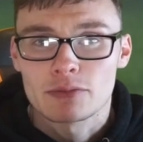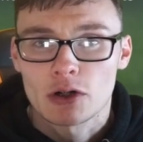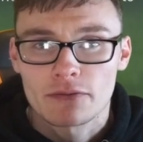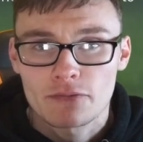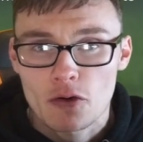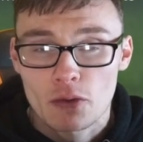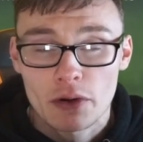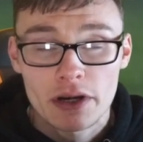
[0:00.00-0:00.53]
the ball
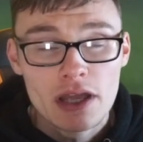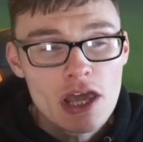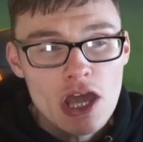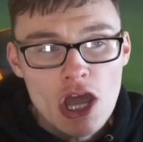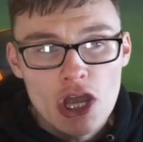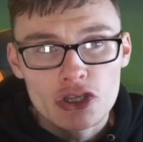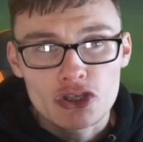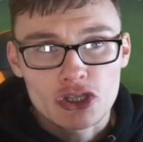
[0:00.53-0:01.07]
forward,
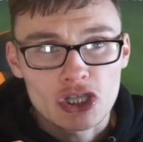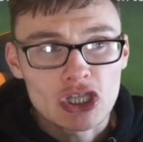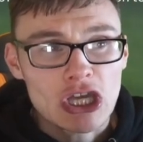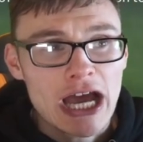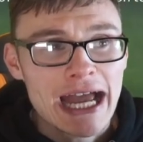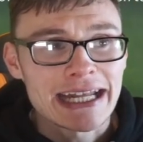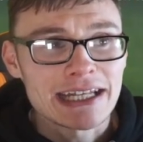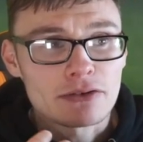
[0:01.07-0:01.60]
you can
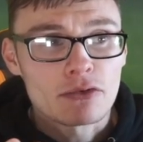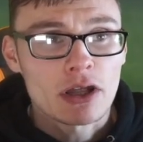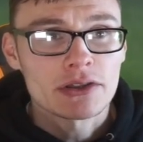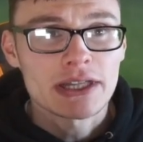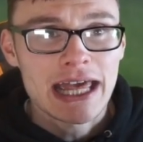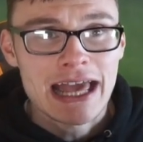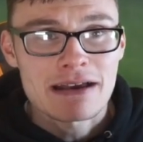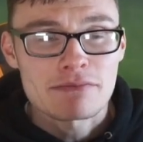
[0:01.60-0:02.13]
kind of
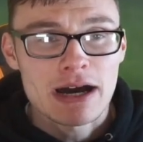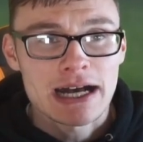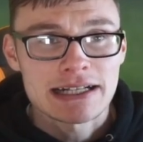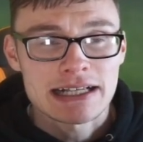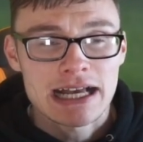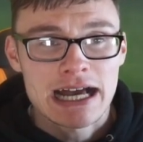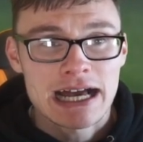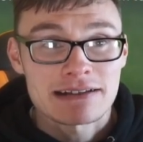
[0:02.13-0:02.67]
run them
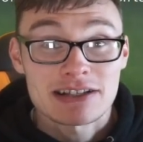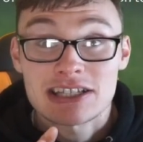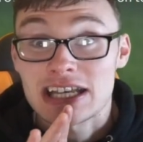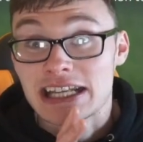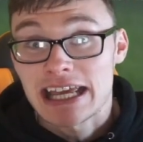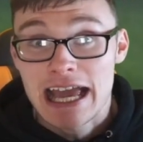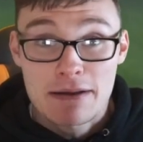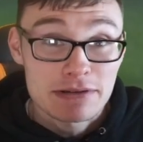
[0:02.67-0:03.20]
as a
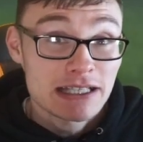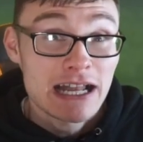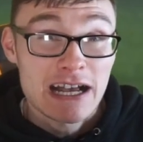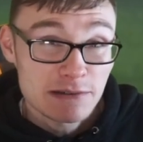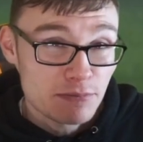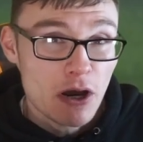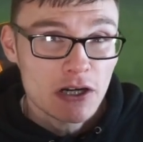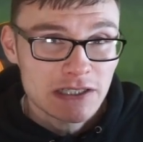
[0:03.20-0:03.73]

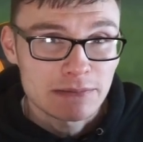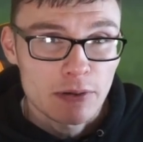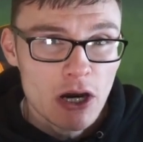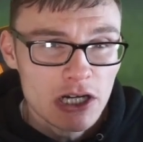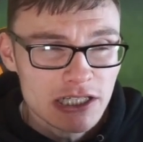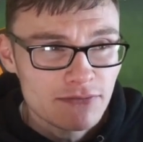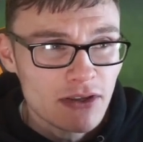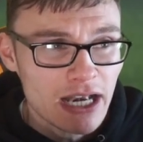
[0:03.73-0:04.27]
CDM /
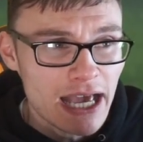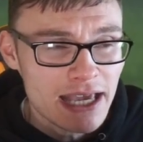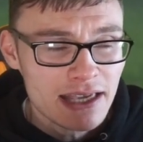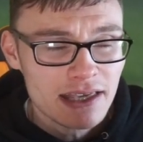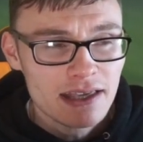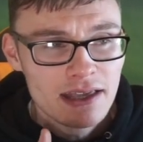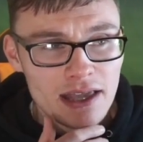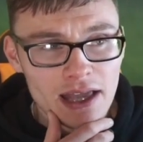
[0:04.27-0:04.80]
box-to-box, if you
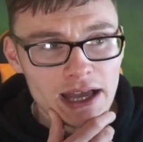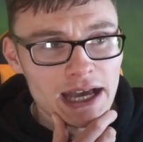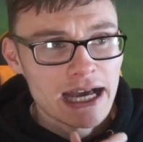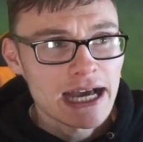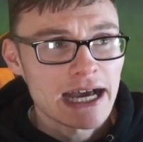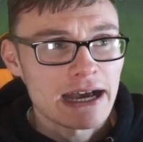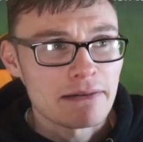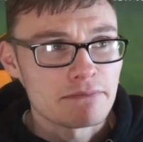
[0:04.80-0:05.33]
like.
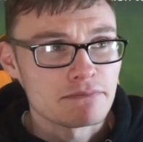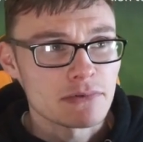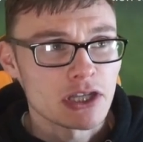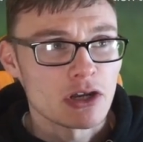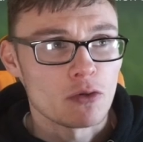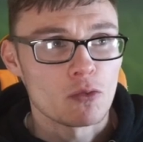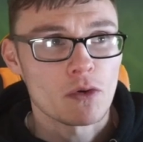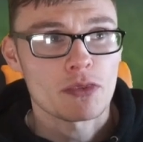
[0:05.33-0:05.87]

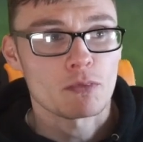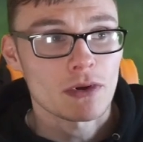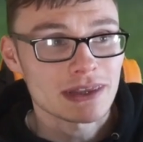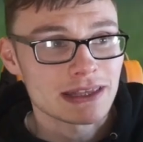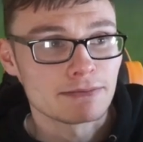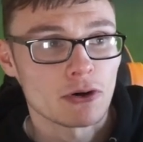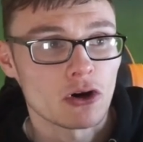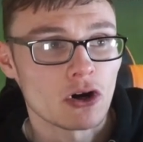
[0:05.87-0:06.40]

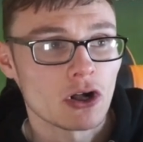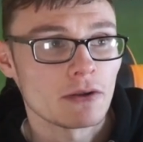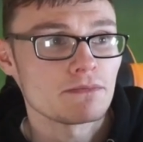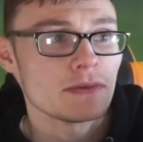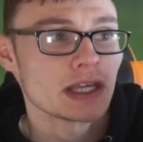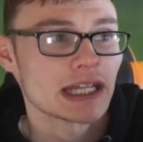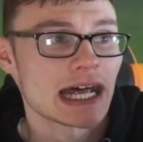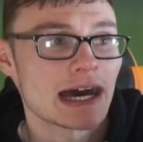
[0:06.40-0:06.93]
With the
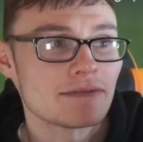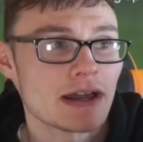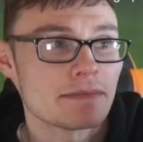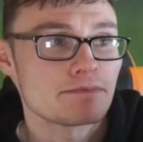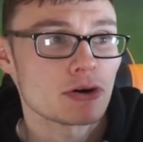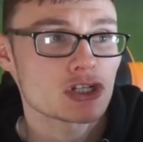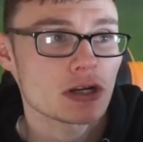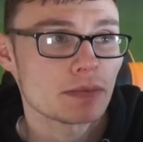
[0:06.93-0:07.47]
ball, you can have
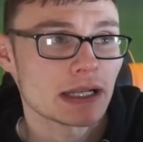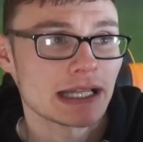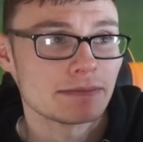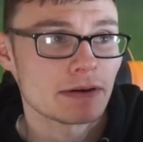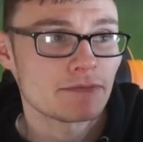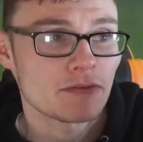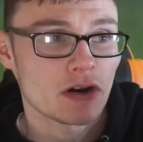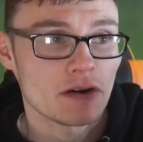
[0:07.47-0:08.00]
him push up a little
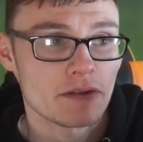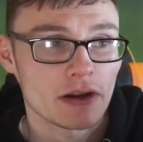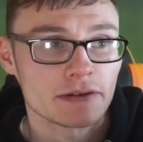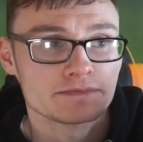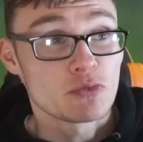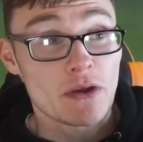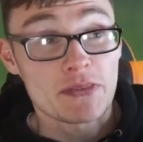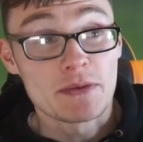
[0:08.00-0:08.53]
bit further.
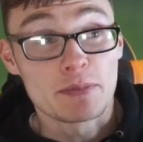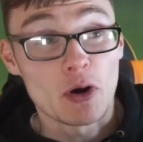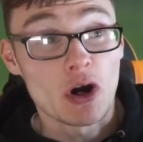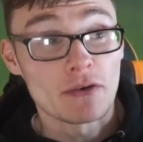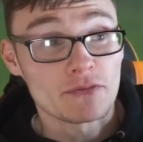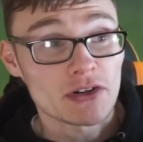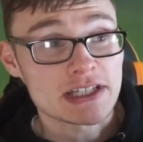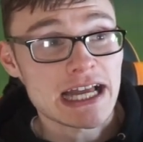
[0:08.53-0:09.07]
So with the
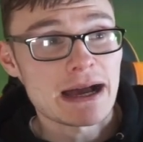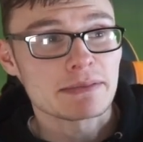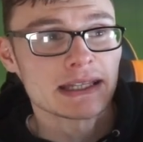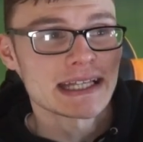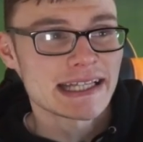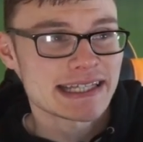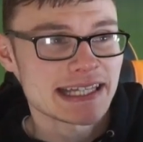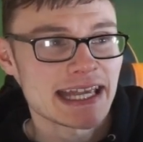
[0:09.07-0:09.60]
ball, for example,
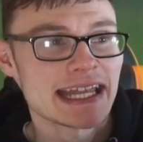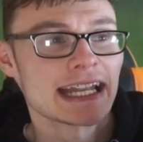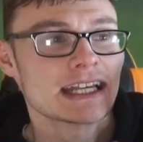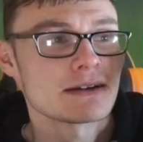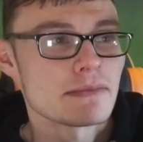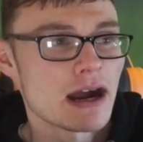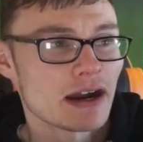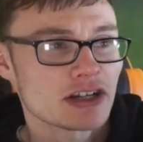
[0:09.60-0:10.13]
you can see
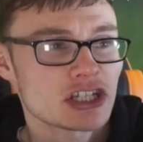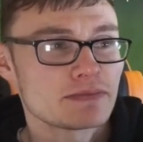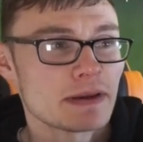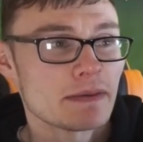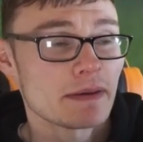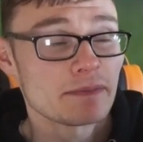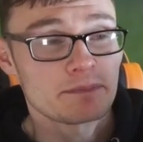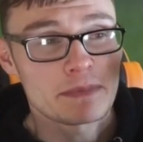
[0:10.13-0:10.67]
like Gomes could be a